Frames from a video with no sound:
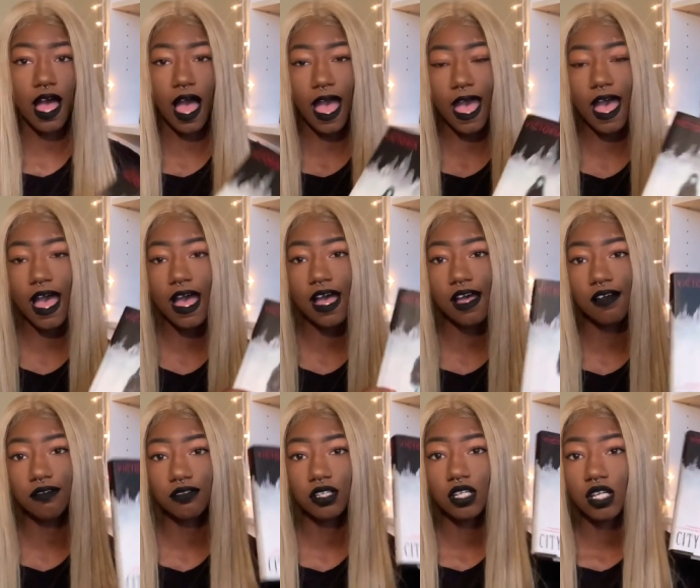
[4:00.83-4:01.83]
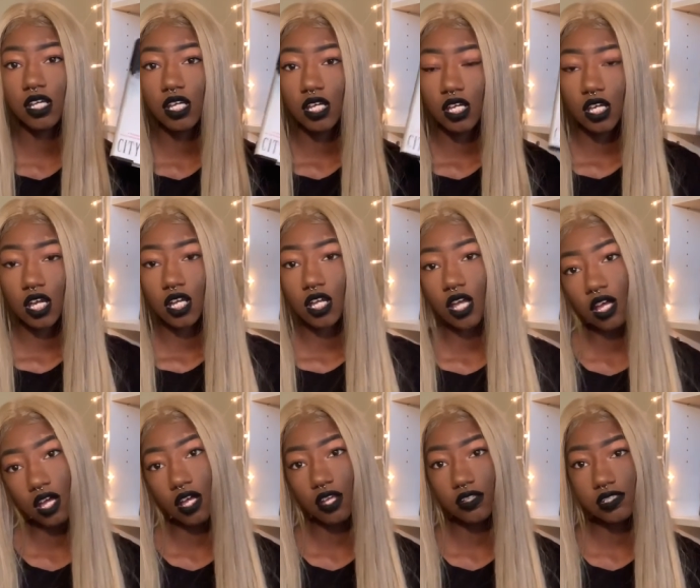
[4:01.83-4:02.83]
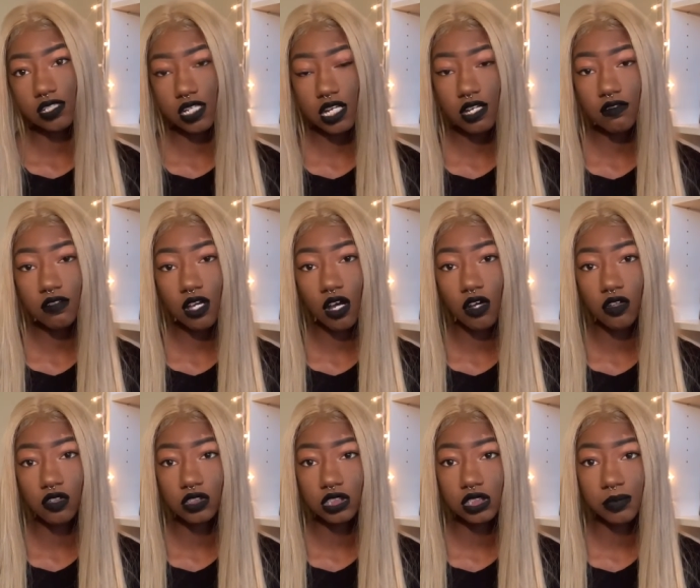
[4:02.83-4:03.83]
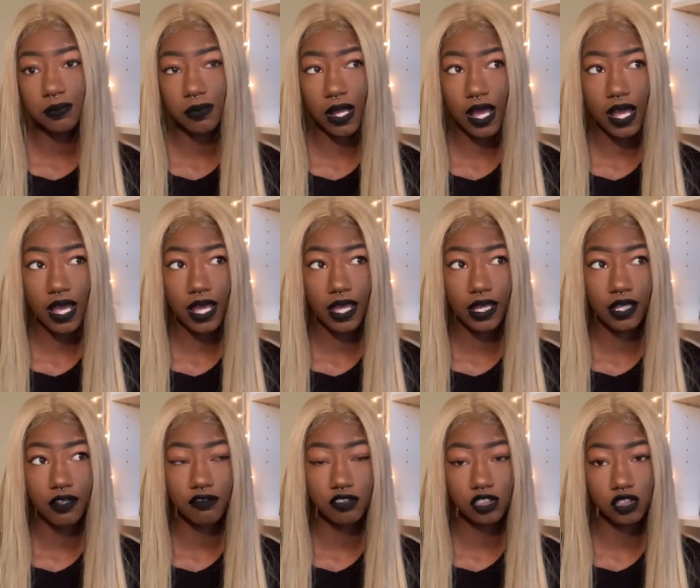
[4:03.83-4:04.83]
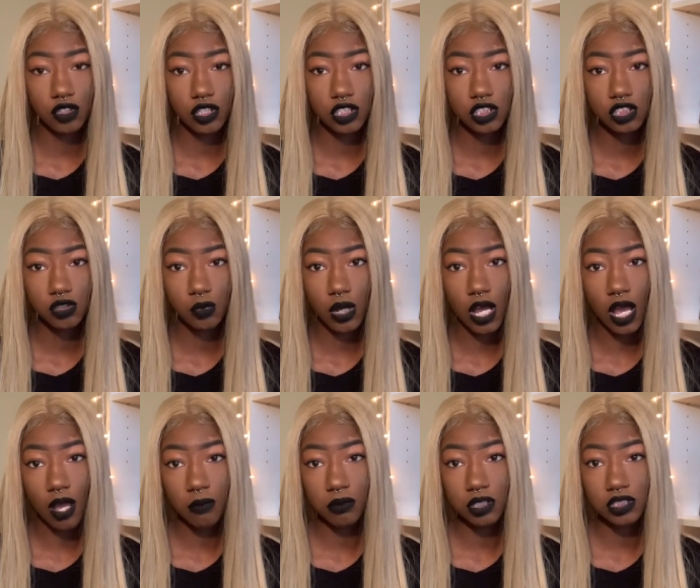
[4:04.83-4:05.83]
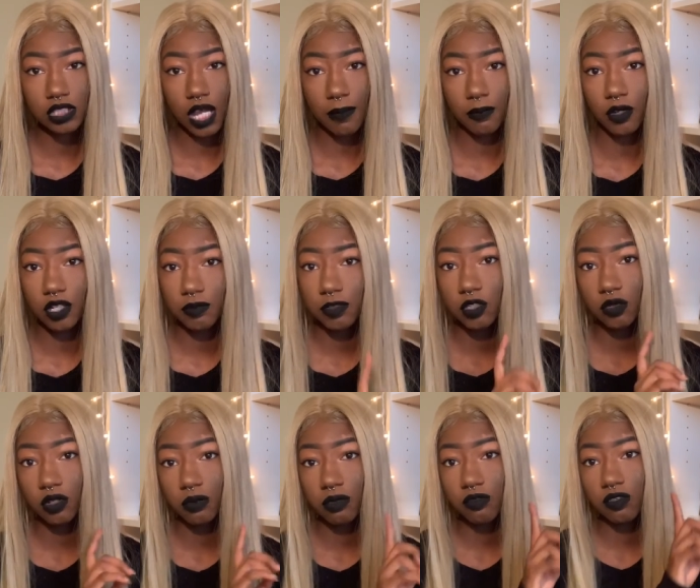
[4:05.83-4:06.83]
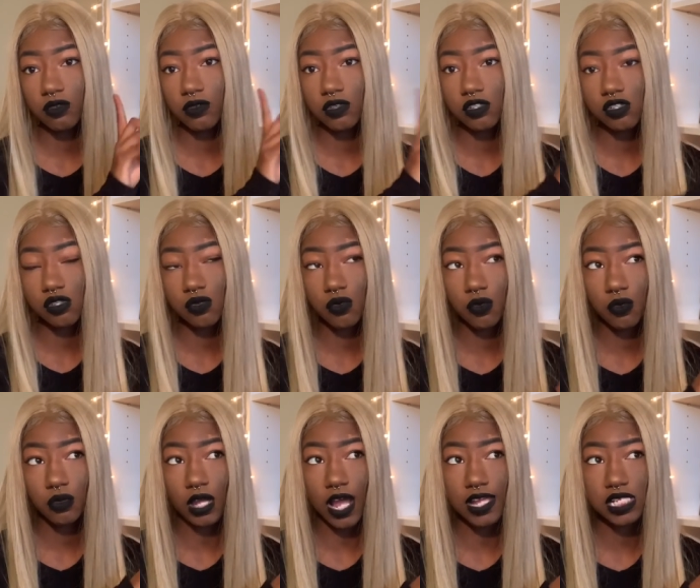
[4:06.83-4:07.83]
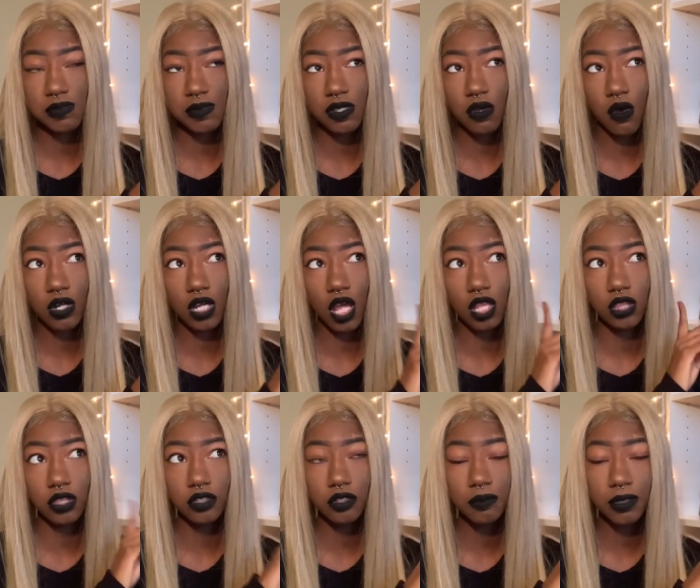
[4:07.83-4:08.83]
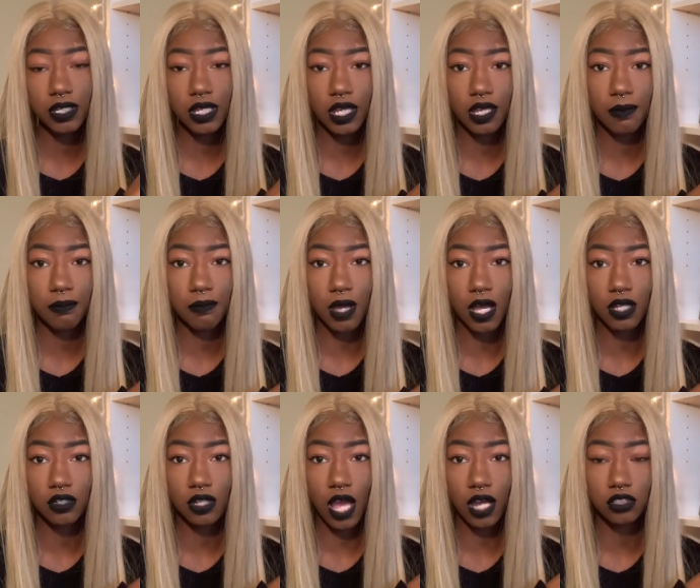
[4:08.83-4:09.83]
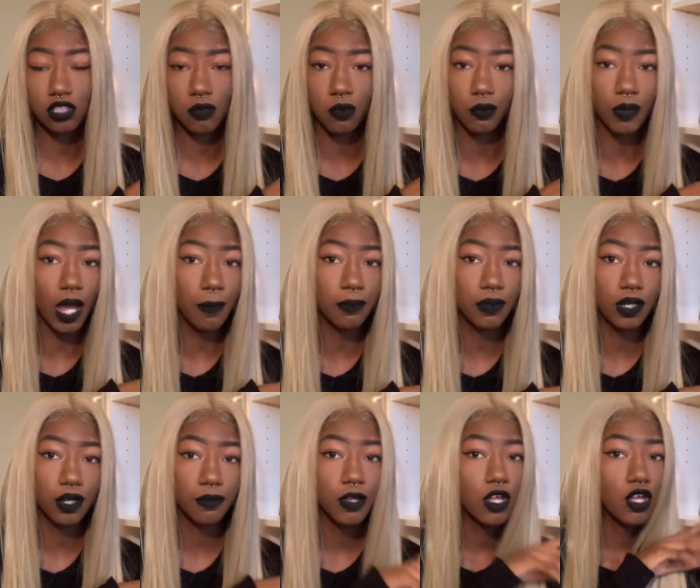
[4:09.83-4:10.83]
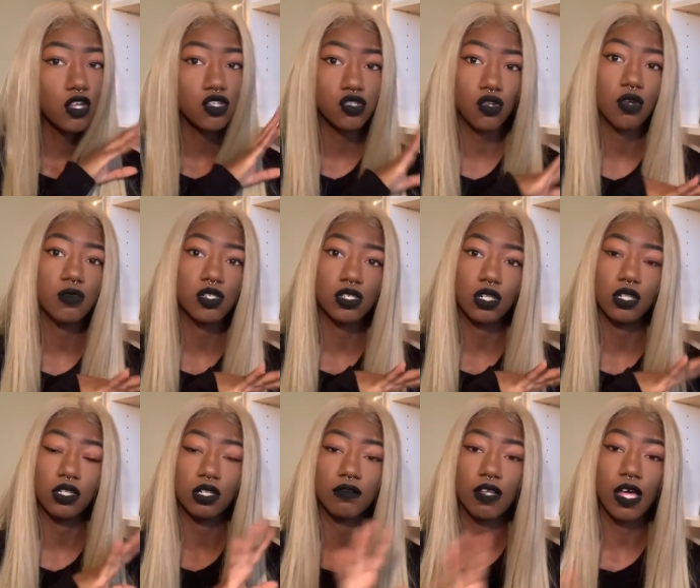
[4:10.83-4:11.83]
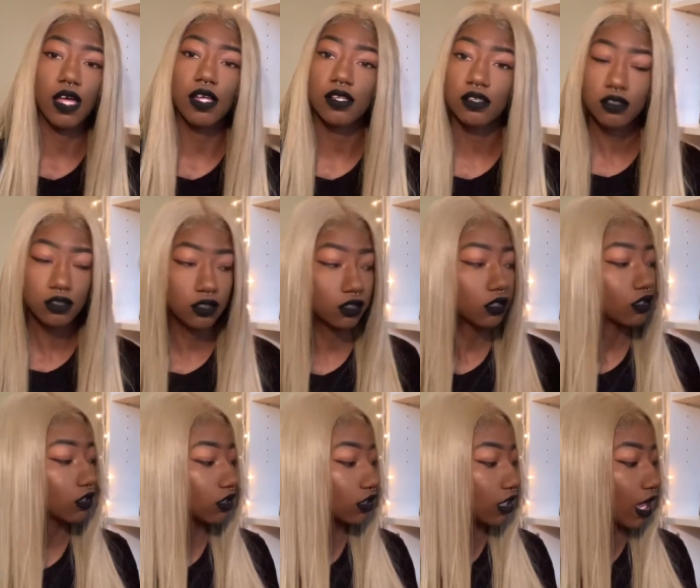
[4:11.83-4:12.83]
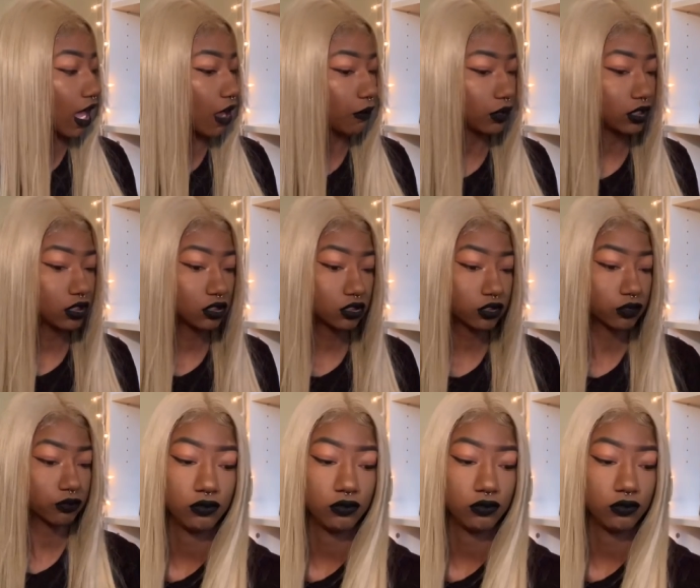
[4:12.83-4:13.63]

I have City of Ghosts by Victoria Schwab, which I'm going to be doing a review on soon. I speak on it a little bit in my October wrap-up, so I'm just going to leave that how it is.